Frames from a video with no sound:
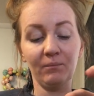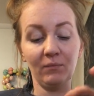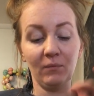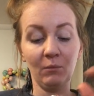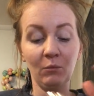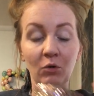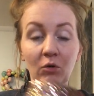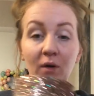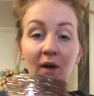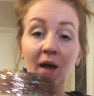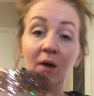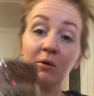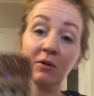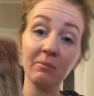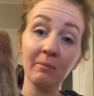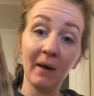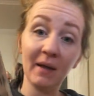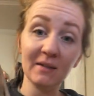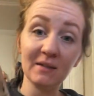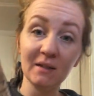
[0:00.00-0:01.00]
I'm okay with
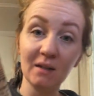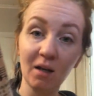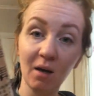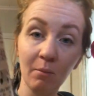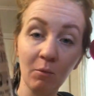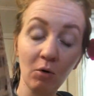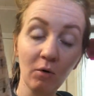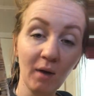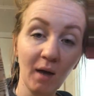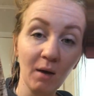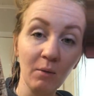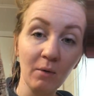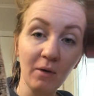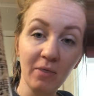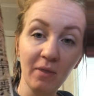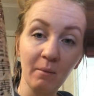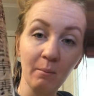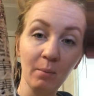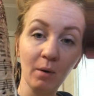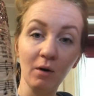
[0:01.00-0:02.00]
messy. I'm okay with
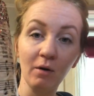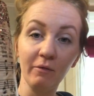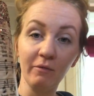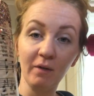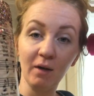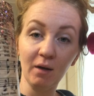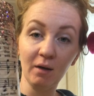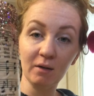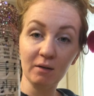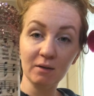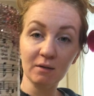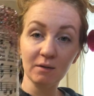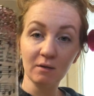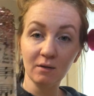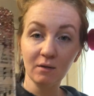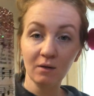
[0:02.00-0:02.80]
imperfect.